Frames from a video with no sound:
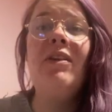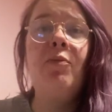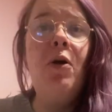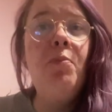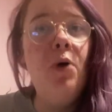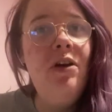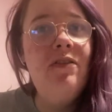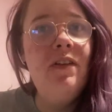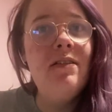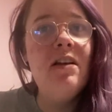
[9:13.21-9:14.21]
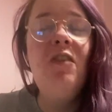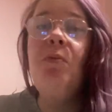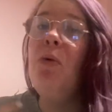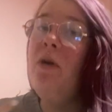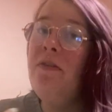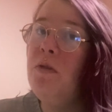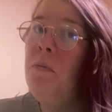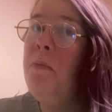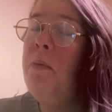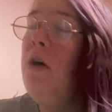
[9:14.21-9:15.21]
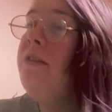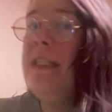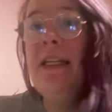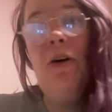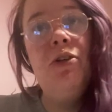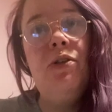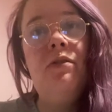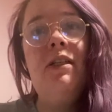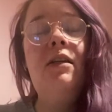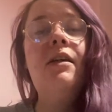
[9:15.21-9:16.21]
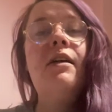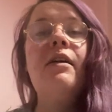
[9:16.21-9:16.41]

They won't buy it for themselves, but if someone buys it, they'll use it.